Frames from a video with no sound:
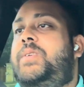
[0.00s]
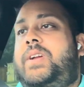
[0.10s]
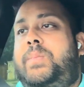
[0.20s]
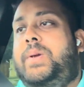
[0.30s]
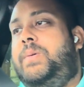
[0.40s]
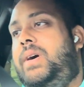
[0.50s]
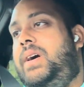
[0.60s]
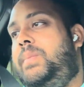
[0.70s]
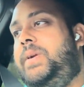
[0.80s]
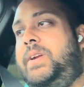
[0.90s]

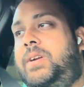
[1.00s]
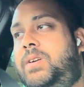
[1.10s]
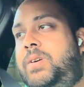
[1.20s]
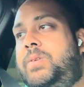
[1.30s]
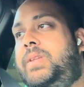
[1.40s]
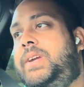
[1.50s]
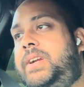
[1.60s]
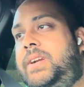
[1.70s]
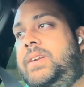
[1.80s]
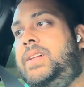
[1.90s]
our own
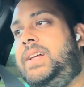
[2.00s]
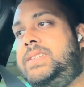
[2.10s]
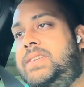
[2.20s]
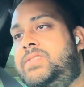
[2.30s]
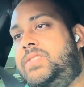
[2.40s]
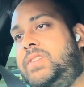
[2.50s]
liquor and all that stuff, so